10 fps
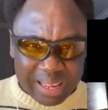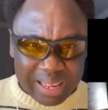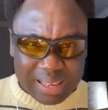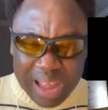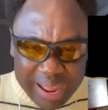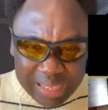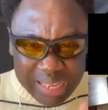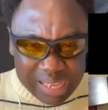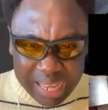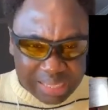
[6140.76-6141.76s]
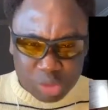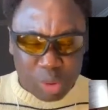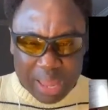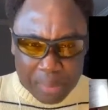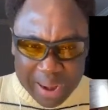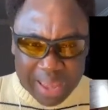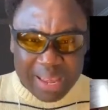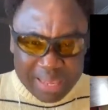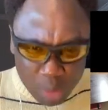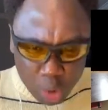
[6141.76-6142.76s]
Yeah, that's why you bread.
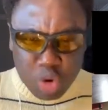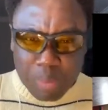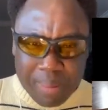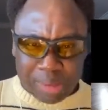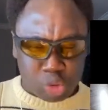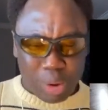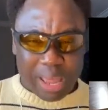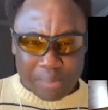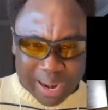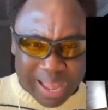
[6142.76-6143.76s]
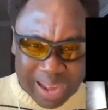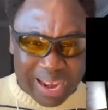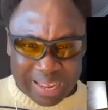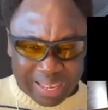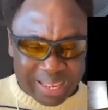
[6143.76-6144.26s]
You could do be man so why you bread. Are they?